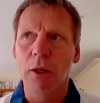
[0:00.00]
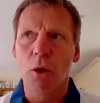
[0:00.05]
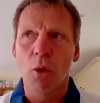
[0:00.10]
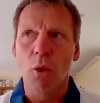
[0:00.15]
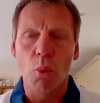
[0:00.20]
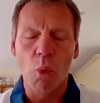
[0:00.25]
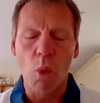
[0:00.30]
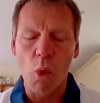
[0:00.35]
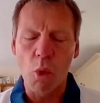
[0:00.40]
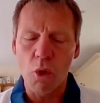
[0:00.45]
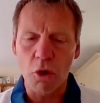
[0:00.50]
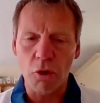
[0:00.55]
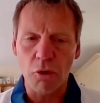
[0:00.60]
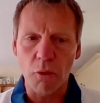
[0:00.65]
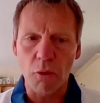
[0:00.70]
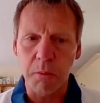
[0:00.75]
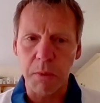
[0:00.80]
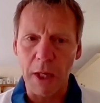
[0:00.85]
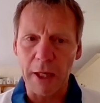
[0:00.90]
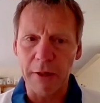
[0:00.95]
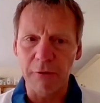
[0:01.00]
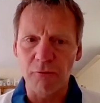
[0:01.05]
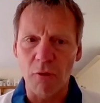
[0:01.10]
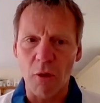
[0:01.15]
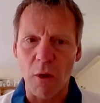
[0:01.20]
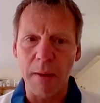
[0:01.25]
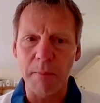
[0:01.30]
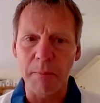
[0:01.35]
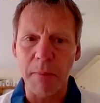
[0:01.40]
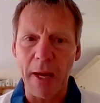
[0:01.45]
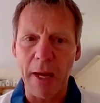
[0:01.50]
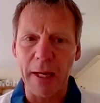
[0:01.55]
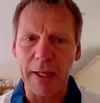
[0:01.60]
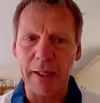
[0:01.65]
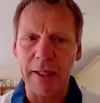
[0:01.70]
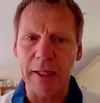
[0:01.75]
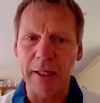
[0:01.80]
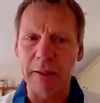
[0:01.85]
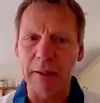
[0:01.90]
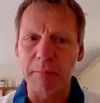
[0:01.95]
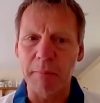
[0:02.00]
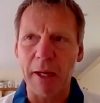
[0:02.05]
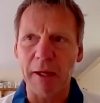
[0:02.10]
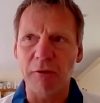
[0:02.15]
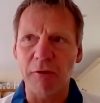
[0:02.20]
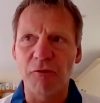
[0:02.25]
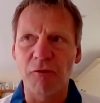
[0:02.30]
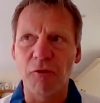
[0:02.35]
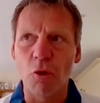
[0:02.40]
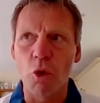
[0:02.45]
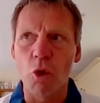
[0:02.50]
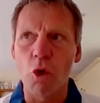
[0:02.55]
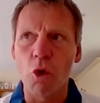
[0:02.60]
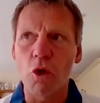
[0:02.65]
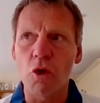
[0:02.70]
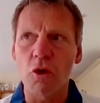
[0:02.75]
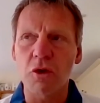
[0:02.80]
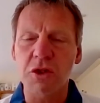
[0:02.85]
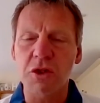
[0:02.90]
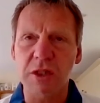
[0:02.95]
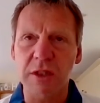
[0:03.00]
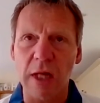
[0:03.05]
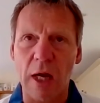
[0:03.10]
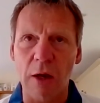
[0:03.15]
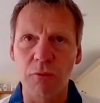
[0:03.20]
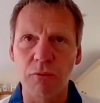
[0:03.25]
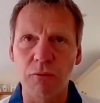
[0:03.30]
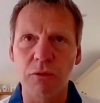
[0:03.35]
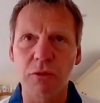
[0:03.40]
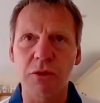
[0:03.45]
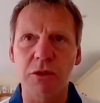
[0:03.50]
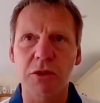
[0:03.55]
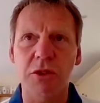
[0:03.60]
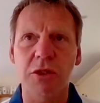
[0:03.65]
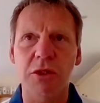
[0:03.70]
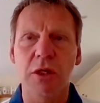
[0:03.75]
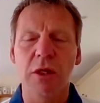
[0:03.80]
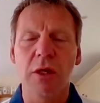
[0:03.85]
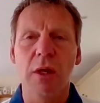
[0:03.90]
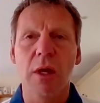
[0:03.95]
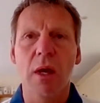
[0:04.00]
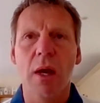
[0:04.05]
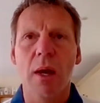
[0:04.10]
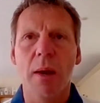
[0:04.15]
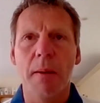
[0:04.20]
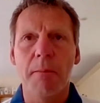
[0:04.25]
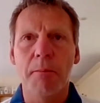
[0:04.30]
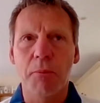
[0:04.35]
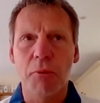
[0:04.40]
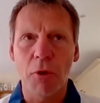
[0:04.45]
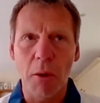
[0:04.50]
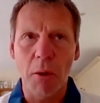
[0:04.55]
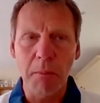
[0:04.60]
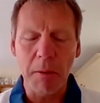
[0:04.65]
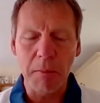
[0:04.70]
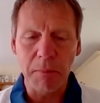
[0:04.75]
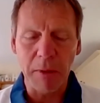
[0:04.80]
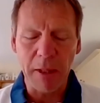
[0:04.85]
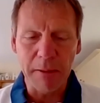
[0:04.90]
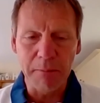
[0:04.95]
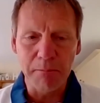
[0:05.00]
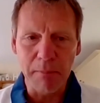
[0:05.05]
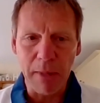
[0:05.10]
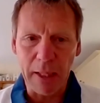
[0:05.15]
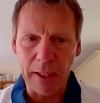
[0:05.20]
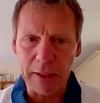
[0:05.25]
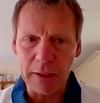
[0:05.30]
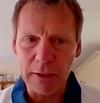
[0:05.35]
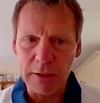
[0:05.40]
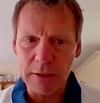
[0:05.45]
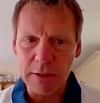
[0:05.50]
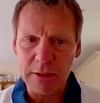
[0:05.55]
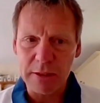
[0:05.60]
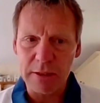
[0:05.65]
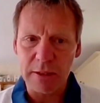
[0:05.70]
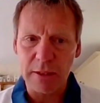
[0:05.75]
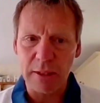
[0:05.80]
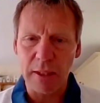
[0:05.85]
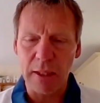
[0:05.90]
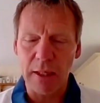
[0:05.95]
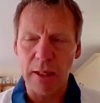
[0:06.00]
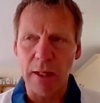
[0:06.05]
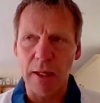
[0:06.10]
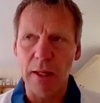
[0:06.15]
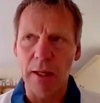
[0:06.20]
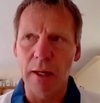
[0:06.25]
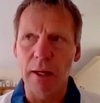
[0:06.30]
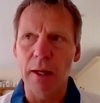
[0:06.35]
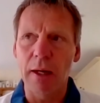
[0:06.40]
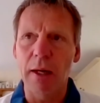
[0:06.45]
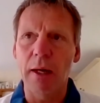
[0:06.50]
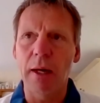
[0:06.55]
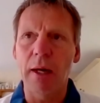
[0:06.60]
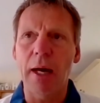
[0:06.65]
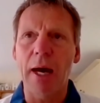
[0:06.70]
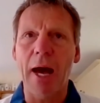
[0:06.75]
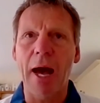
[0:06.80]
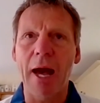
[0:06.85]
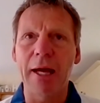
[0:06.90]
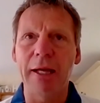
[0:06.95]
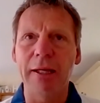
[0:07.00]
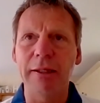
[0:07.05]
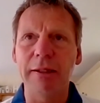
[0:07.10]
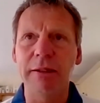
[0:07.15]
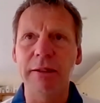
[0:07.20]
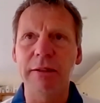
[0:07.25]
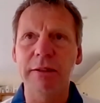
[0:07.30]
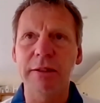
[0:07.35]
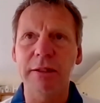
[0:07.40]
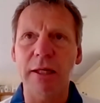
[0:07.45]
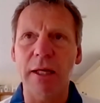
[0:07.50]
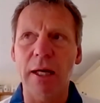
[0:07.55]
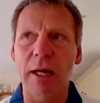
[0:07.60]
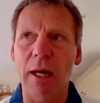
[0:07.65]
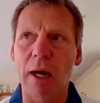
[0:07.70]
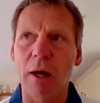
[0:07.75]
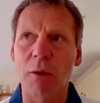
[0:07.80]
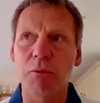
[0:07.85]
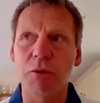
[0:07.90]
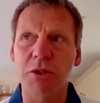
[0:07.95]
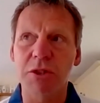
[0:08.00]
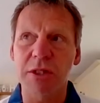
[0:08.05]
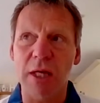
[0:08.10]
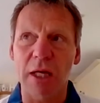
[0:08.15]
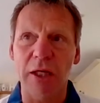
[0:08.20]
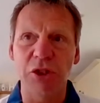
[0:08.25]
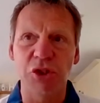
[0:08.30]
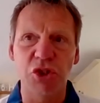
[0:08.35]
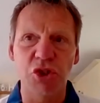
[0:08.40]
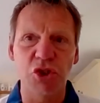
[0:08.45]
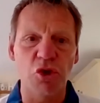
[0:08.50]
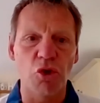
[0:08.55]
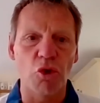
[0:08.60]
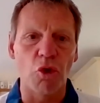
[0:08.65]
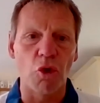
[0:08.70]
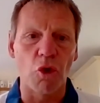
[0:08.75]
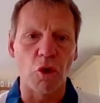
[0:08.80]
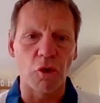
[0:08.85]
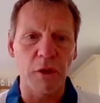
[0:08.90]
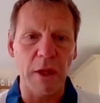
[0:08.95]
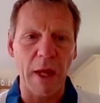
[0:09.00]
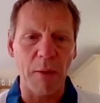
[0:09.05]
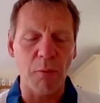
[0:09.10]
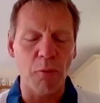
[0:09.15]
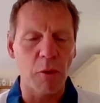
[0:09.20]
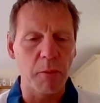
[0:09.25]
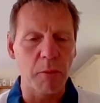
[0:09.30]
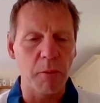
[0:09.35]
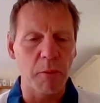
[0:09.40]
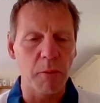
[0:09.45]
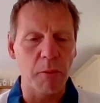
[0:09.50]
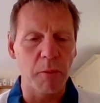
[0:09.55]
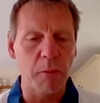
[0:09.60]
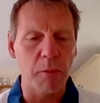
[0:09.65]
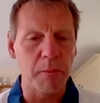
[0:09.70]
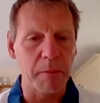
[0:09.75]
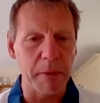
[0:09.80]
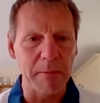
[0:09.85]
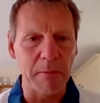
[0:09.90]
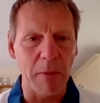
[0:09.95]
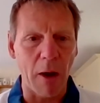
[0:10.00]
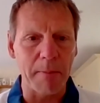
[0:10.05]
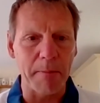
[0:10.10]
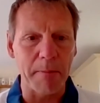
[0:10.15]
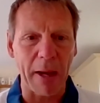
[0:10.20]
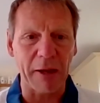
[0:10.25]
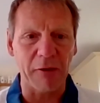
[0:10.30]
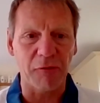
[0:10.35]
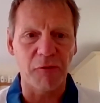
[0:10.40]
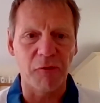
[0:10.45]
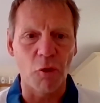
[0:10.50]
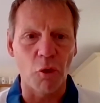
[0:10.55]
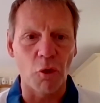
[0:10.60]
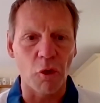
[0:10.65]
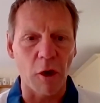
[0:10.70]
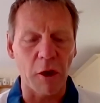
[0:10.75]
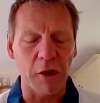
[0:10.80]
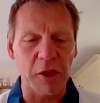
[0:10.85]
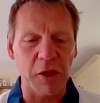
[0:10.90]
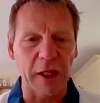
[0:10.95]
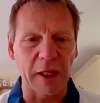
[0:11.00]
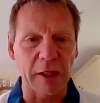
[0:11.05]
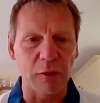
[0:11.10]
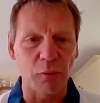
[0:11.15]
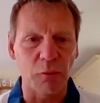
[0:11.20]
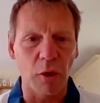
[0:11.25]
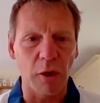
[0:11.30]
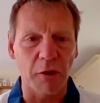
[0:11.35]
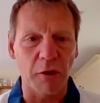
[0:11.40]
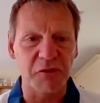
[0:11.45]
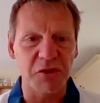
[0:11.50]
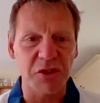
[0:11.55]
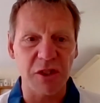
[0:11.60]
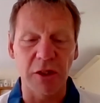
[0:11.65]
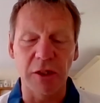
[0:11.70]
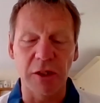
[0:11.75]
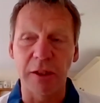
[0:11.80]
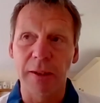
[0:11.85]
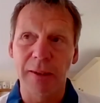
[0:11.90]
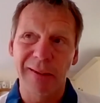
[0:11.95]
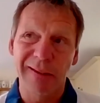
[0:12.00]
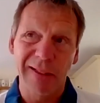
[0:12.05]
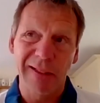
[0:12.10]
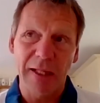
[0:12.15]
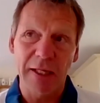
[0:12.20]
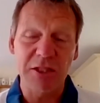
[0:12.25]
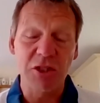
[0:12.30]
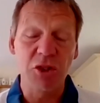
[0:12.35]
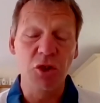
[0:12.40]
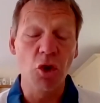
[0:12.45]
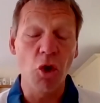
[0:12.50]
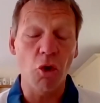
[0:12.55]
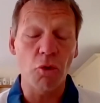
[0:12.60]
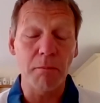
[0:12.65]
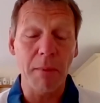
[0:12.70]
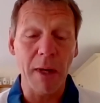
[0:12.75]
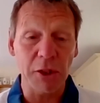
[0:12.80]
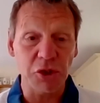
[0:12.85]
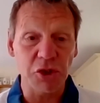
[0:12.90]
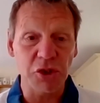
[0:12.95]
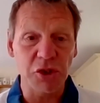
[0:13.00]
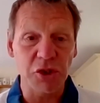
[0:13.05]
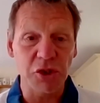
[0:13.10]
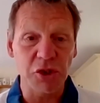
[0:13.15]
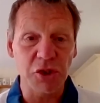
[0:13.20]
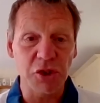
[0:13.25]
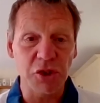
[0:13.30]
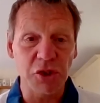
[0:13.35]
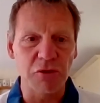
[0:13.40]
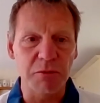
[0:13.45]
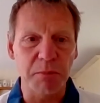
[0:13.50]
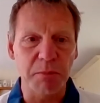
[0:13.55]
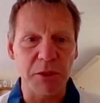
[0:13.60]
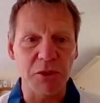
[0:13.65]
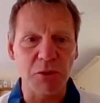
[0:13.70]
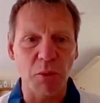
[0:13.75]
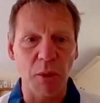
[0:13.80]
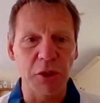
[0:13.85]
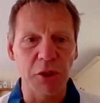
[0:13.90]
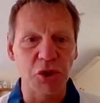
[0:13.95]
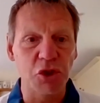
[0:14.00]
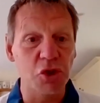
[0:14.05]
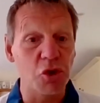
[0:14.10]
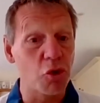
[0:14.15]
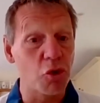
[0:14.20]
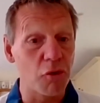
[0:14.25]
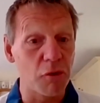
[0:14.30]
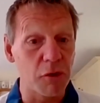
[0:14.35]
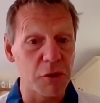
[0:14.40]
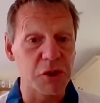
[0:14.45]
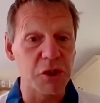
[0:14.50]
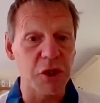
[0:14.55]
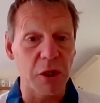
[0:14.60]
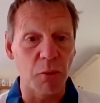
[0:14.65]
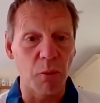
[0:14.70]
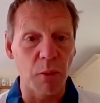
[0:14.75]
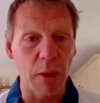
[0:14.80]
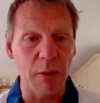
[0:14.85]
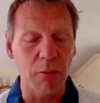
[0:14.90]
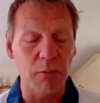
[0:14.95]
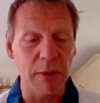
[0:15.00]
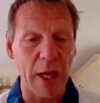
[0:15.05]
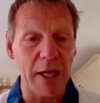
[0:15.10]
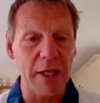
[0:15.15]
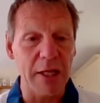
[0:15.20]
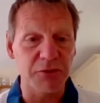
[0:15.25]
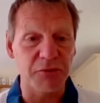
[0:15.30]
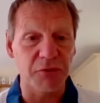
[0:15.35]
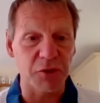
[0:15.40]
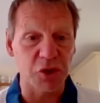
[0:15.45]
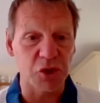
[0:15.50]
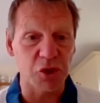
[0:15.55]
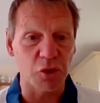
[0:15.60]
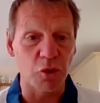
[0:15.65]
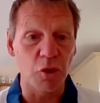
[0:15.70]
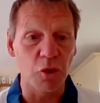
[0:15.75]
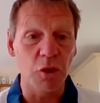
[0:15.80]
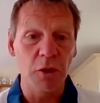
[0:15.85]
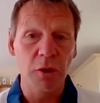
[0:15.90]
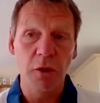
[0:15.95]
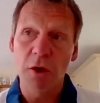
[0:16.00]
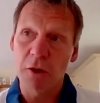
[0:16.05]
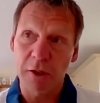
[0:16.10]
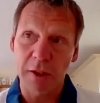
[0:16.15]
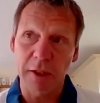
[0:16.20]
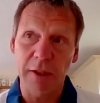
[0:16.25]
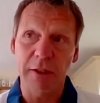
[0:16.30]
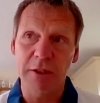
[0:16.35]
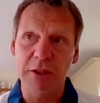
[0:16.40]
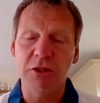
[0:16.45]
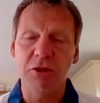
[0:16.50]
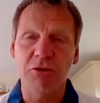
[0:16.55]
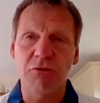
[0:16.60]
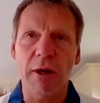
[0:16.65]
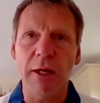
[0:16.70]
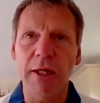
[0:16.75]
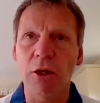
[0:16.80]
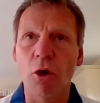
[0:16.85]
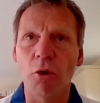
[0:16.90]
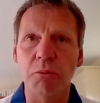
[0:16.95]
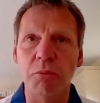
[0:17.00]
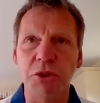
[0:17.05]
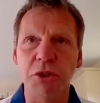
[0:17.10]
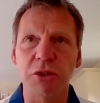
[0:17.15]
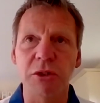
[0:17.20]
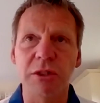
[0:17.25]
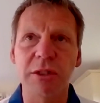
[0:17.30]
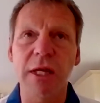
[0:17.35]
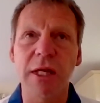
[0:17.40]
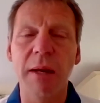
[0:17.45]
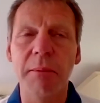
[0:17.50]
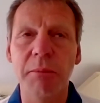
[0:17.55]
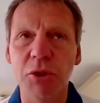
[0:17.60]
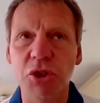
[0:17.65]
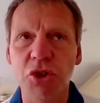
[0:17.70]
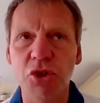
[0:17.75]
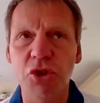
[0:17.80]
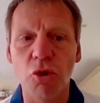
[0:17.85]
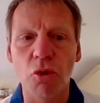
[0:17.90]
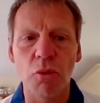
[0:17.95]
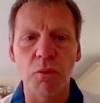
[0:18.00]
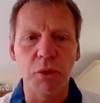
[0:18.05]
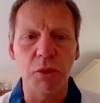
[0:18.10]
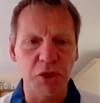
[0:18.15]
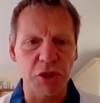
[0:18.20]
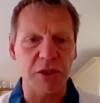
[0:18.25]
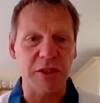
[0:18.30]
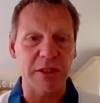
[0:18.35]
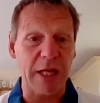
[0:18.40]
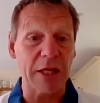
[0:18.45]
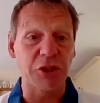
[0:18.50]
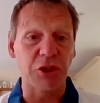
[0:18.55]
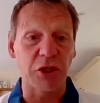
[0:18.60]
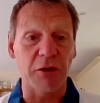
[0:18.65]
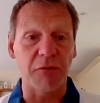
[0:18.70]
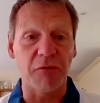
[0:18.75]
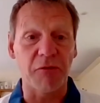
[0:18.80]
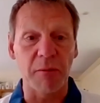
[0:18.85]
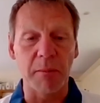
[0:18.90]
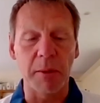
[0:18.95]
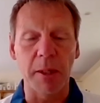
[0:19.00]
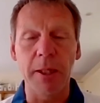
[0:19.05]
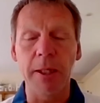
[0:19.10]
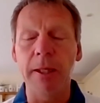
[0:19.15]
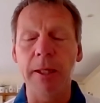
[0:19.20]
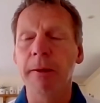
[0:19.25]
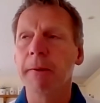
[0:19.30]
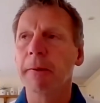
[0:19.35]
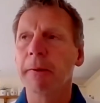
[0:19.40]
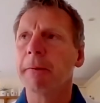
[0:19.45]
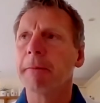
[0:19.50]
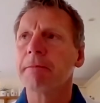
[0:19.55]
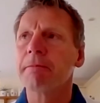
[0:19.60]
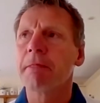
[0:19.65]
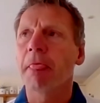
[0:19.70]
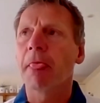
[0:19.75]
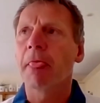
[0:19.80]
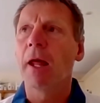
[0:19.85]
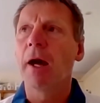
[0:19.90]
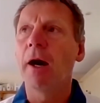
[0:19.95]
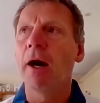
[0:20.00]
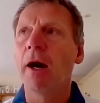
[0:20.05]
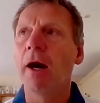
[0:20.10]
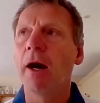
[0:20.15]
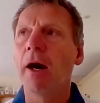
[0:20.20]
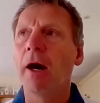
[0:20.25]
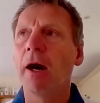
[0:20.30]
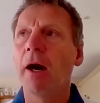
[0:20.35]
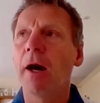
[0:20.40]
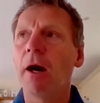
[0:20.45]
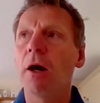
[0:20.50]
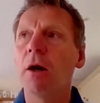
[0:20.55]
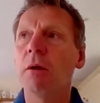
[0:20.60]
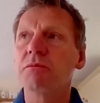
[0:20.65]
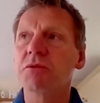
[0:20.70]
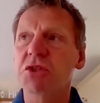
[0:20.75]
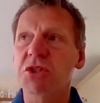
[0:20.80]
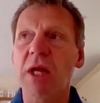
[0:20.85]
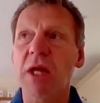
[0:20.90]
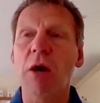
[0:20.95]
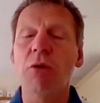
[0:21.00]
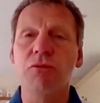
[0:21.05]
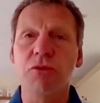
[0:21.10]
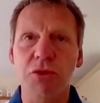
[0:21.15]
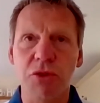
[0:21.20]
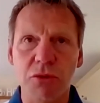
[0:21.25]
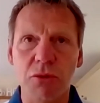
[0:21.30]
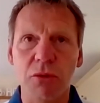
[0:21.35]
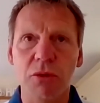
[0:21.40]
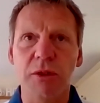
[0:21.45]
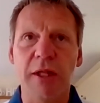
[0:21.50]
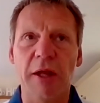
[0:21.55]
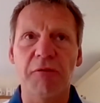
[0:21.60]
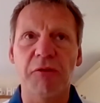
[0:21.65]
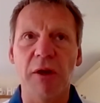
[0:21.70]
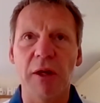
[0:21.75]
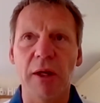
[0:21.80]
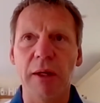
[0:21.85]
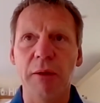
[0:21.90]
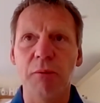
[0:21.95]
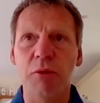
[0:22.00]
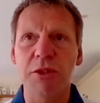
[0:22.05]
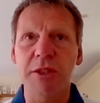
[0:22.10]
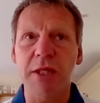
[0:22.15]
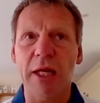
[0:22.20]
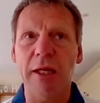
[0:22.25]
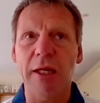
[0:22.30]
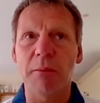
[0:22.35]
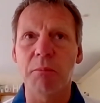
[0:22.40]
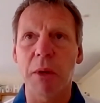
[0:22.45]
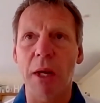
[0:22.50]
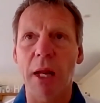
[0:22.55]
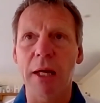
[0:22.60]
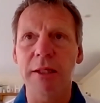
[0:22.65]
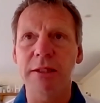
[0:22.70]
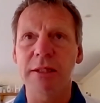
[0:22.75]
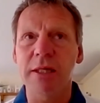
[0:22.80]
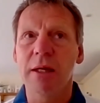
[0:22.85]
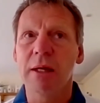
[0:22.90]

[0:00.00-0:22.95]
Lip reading: Walker will play right back in a back four. Stones, probably Mings, and I would say Shaw. That will be my back four, I think, what I've seen. There's not much to choose between Shaw and Chilwell, that is for sure. I think there's great options there, but Shaw would just edge it for me. Stones definitely would take a place.